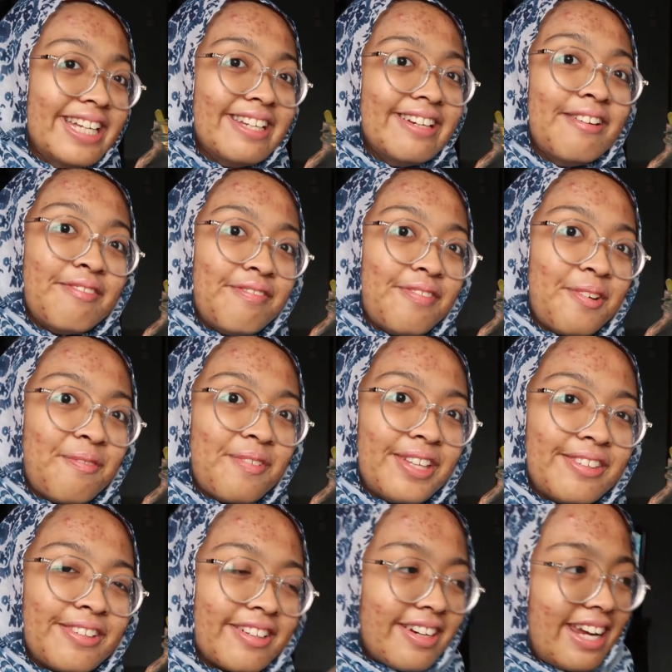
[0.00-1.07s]
enough for me
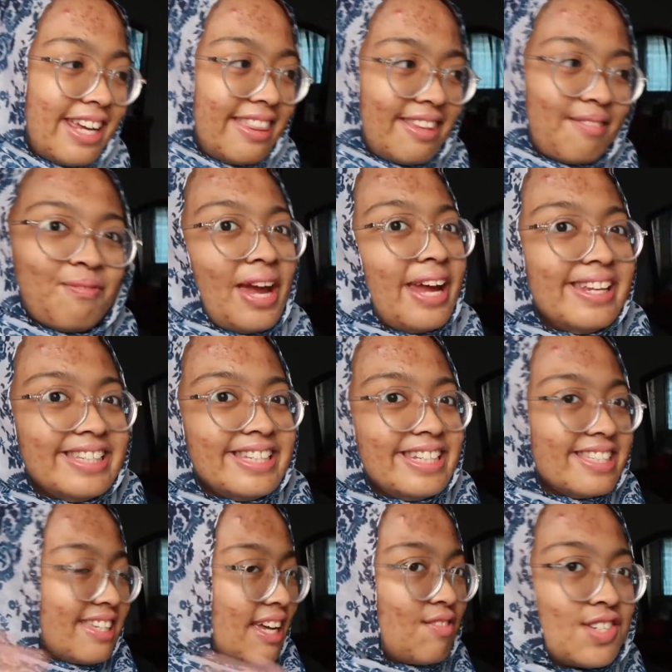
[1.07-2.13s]
to create the
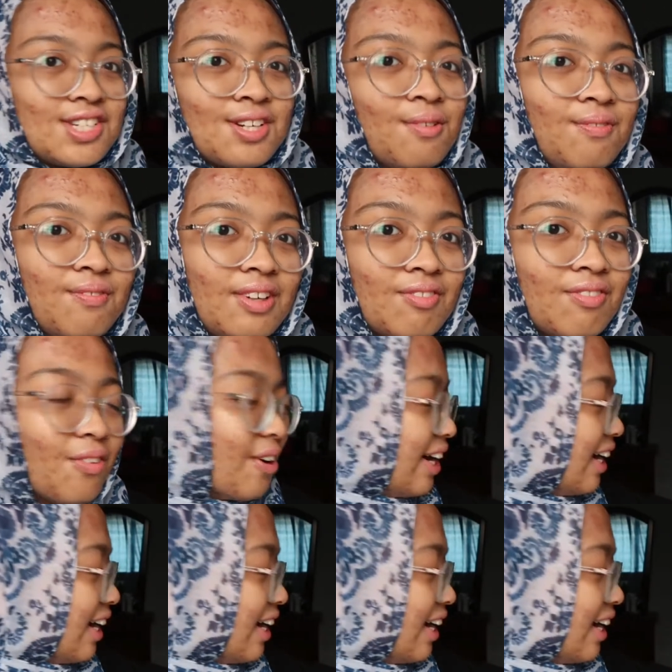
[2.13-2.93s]
paintings I've showed before.